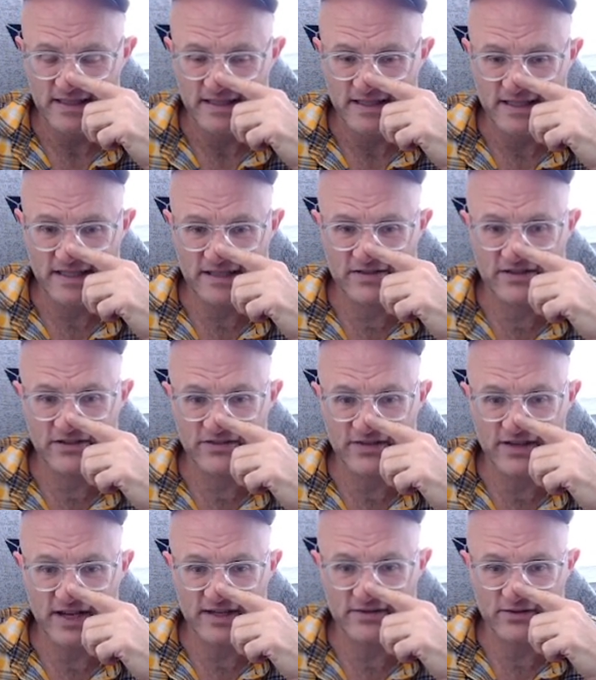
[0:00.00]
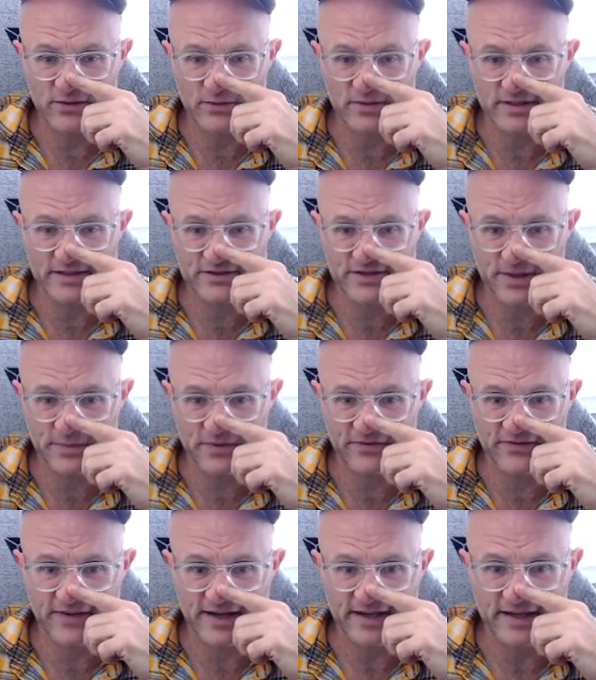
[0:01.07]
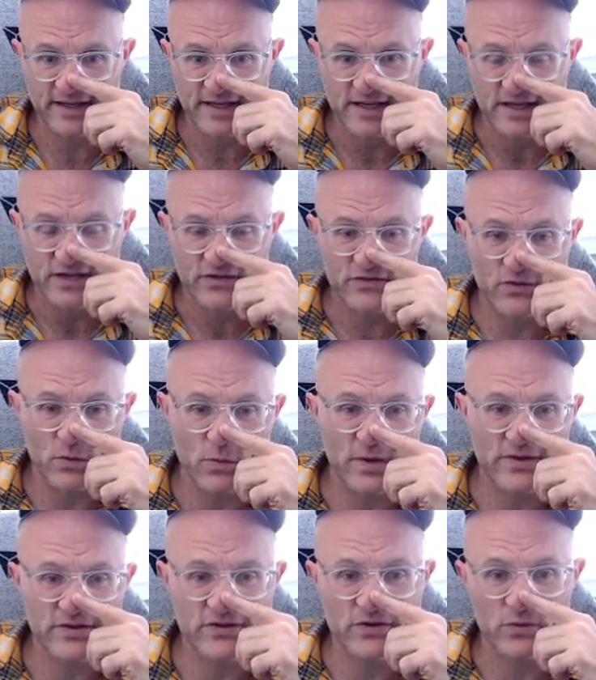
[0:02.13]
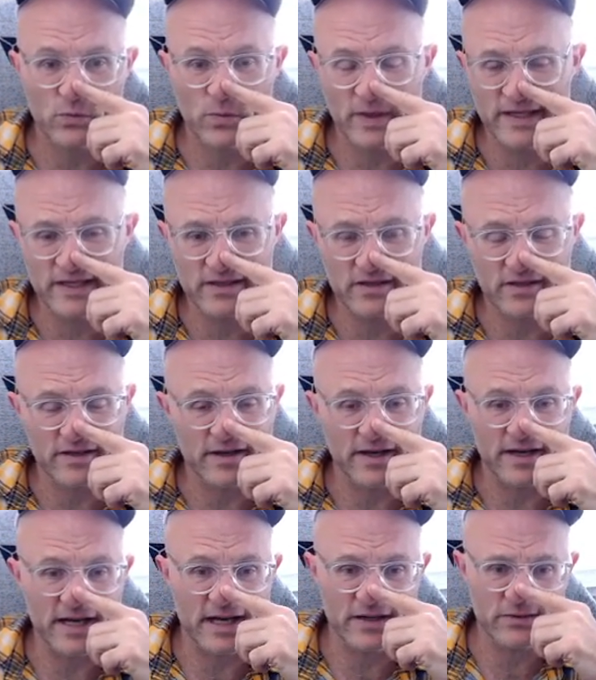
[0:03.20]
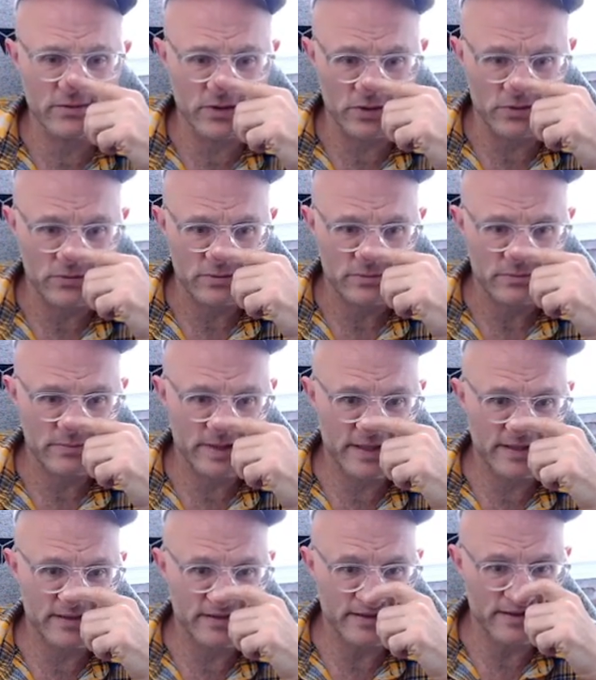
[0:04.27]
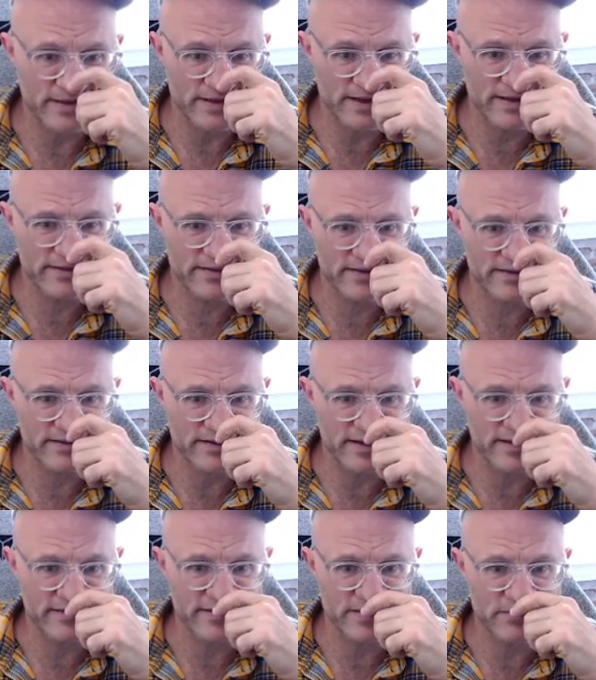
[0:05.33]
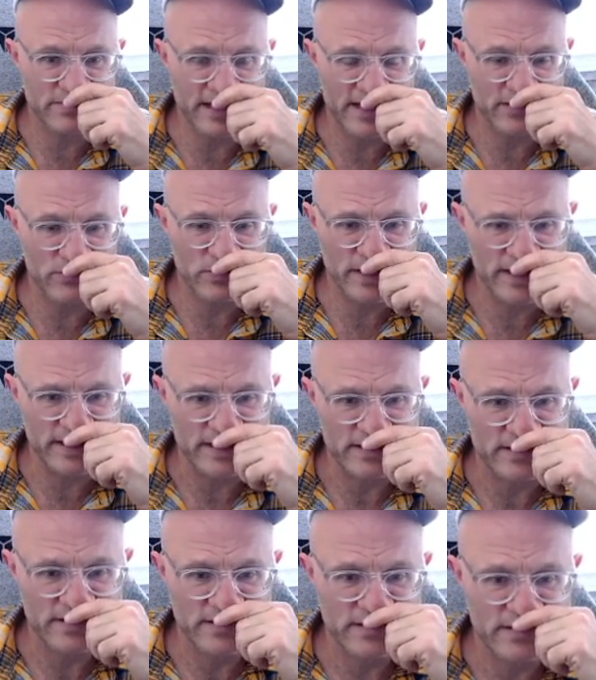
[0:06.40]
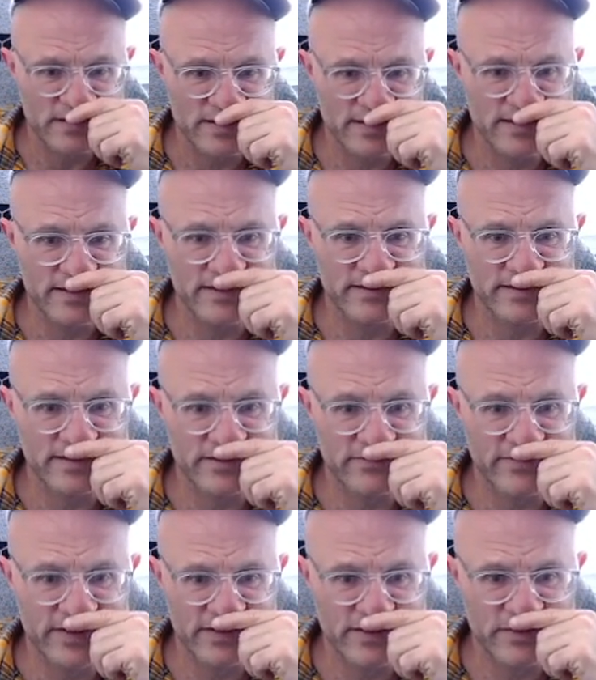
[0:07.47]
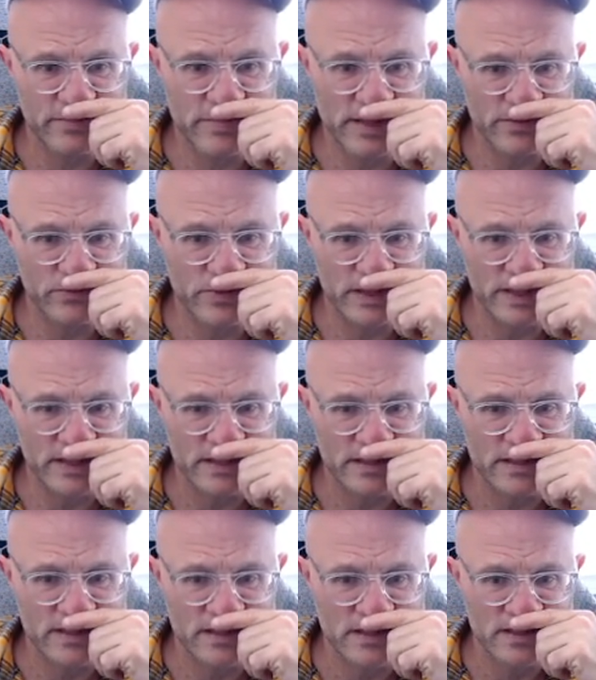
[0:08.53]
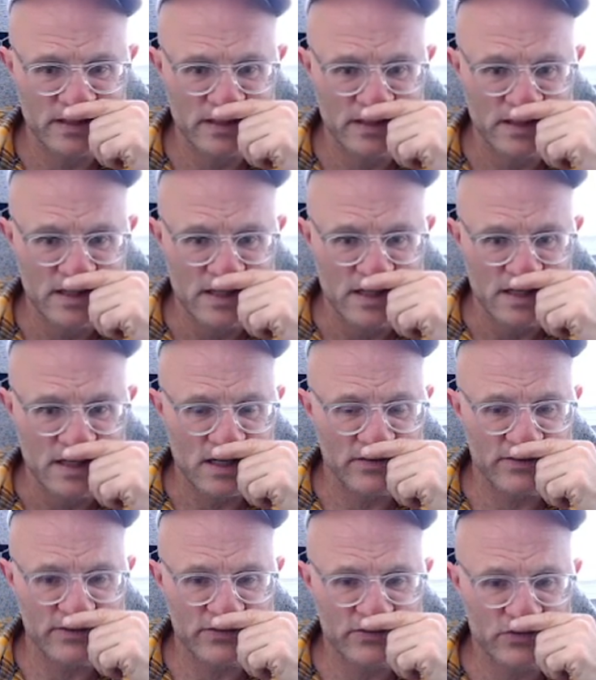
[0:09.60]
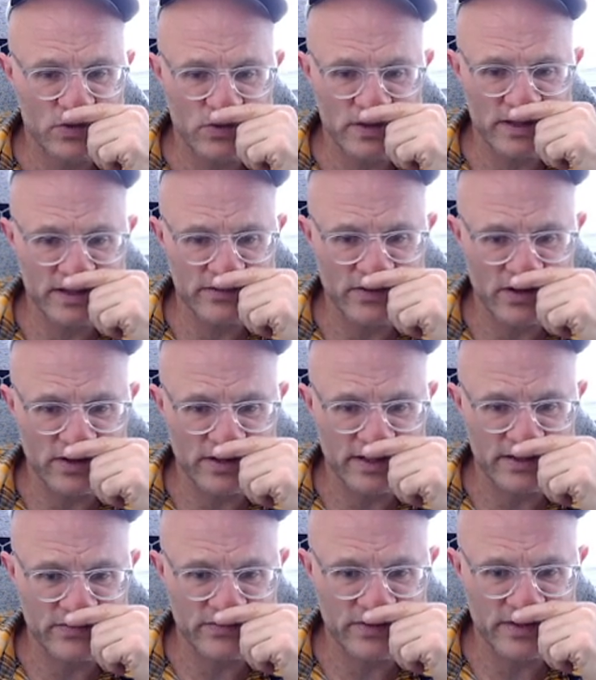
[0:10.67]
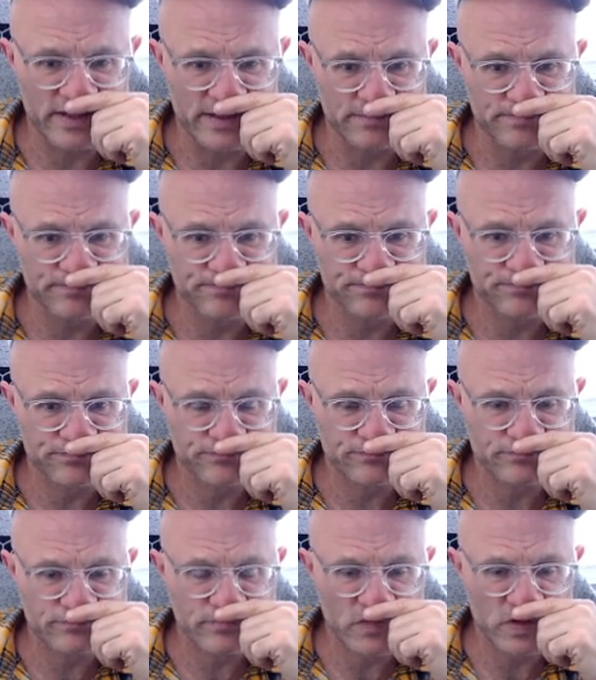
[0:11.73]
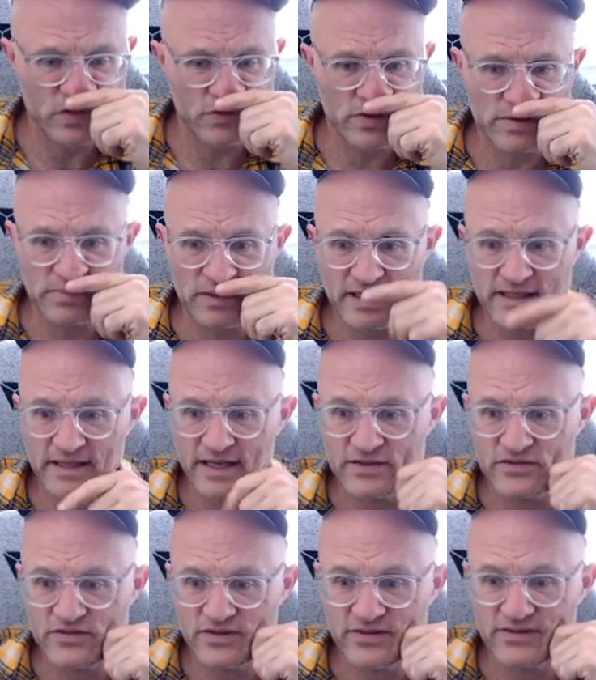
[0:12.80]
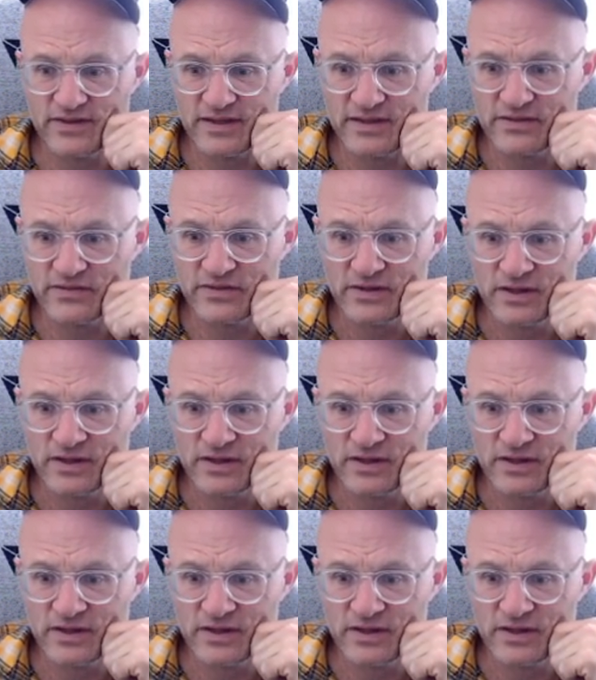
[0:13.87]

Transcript: It just got totally chumpified. So whether you're winning or not, I don't know, but he's in a bad way. He is in a very bad way because there's no clear targets for him. You can play knight g6,